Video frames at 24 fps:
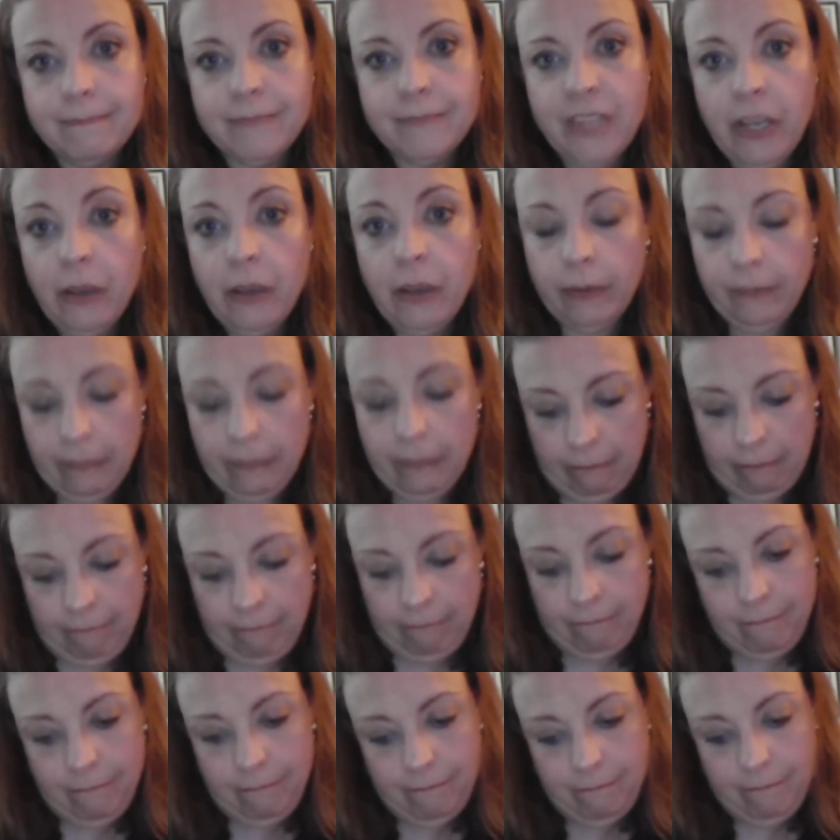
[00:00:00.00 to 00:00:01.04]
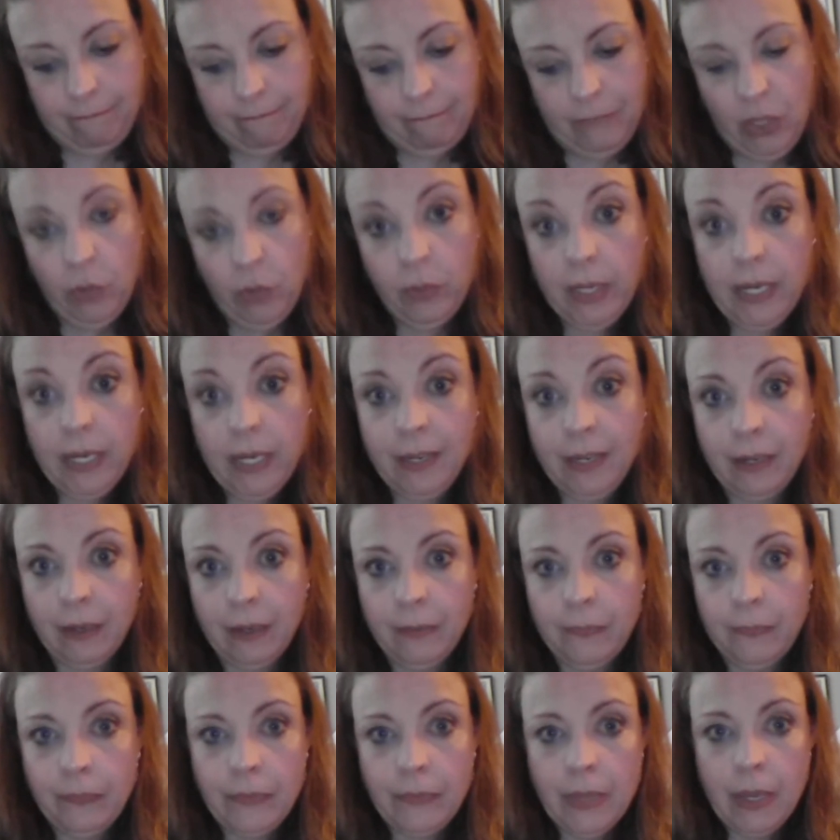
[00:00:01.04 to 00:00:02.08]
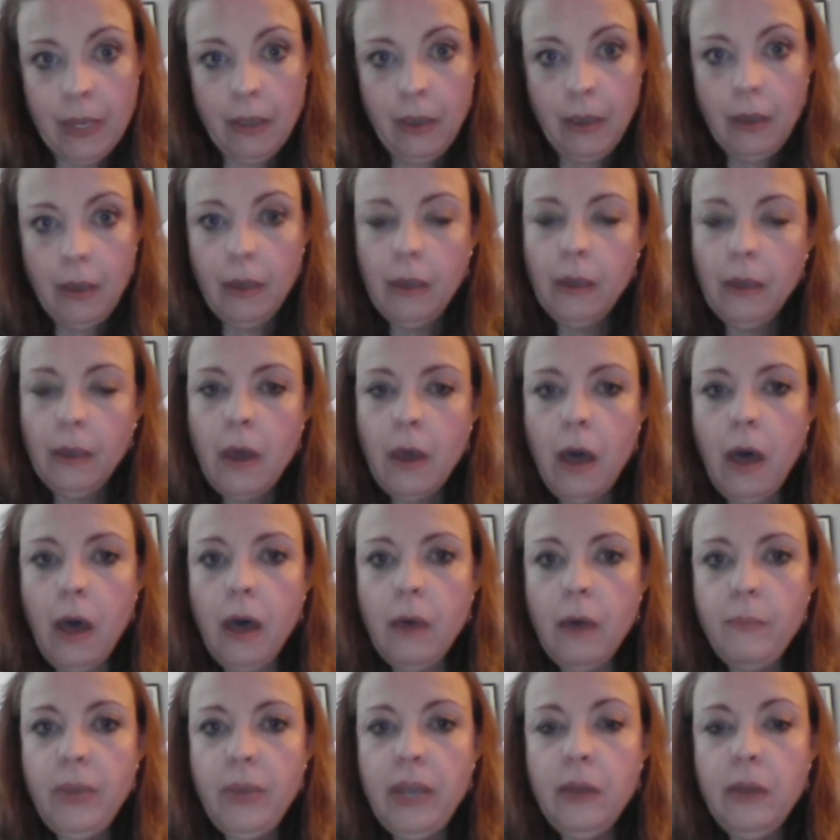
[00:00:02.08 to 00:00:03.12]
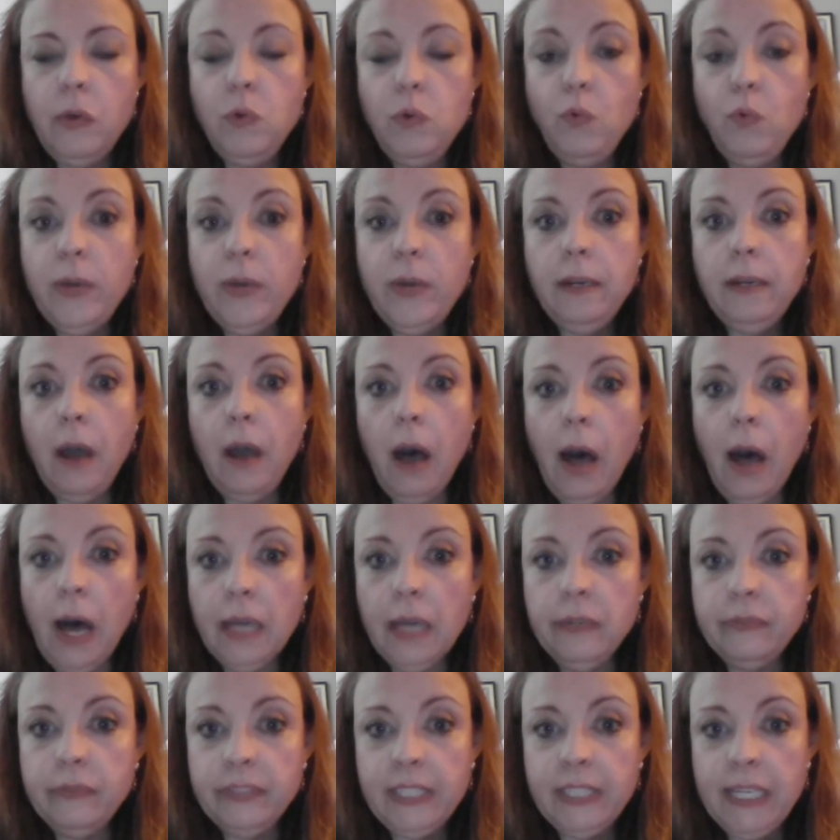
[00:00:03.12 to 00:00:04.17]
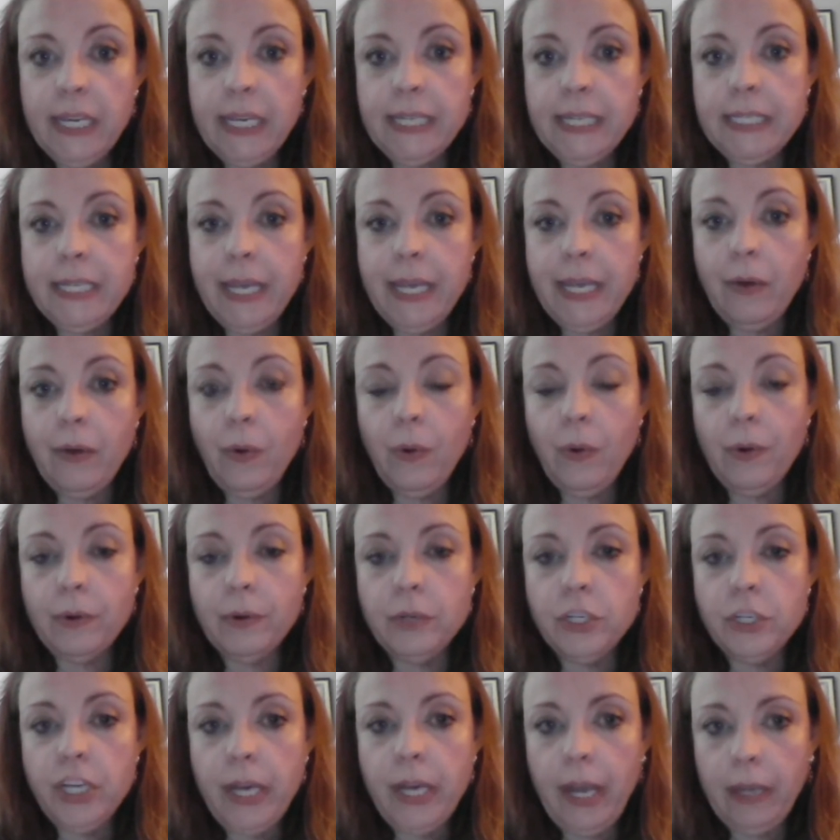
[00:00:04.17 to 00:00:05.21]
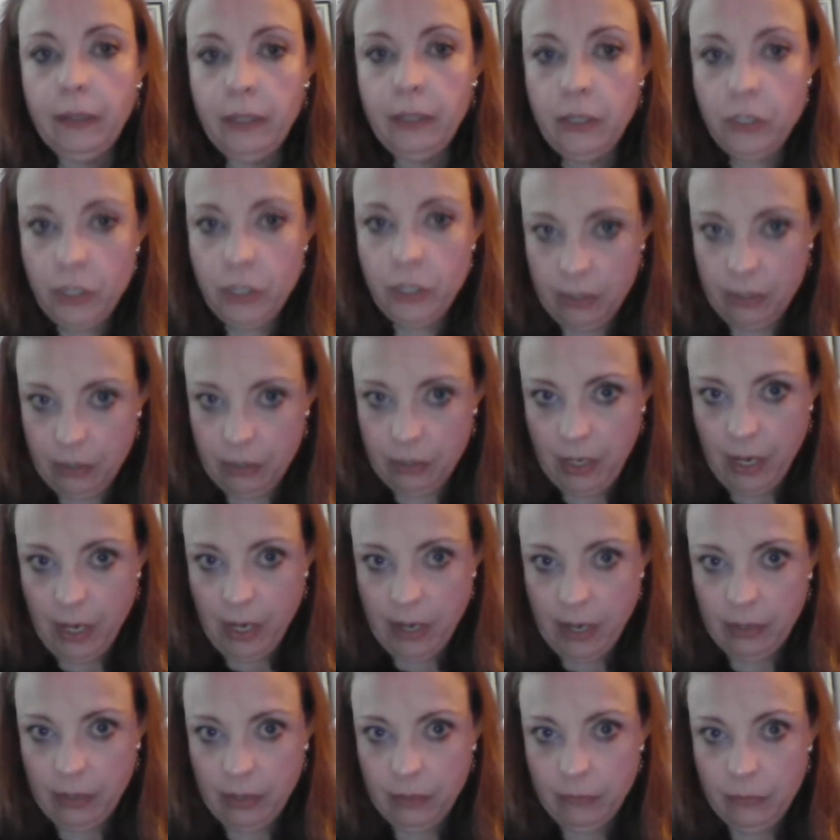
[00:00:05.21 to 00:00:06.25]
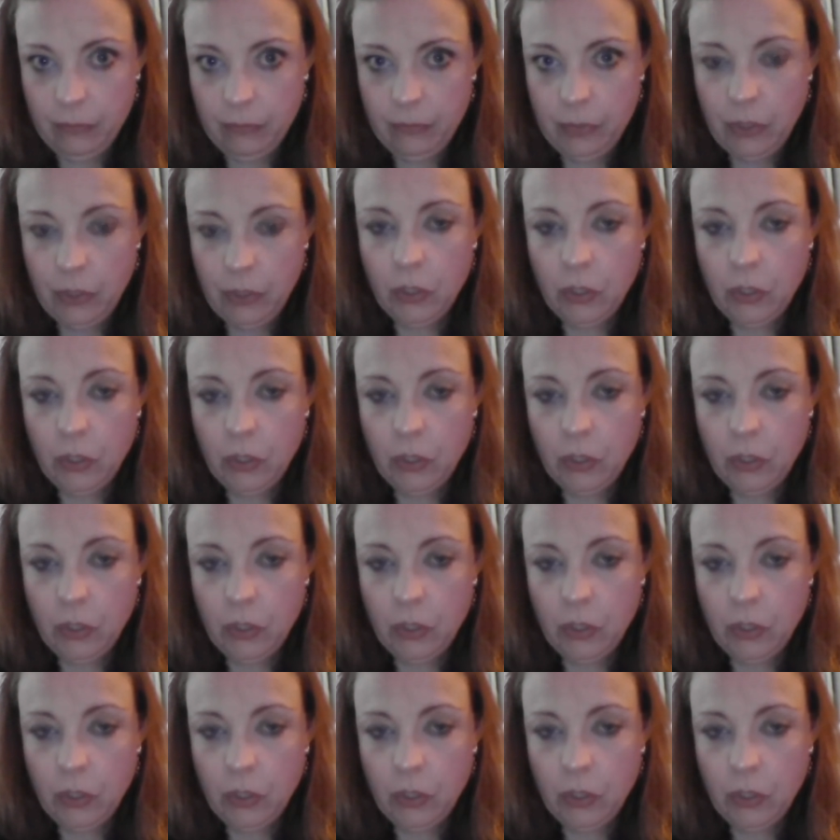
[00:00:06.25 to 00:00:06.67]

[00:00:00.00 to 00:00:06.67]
Yeah, no kidding. And when conflict or challenges come,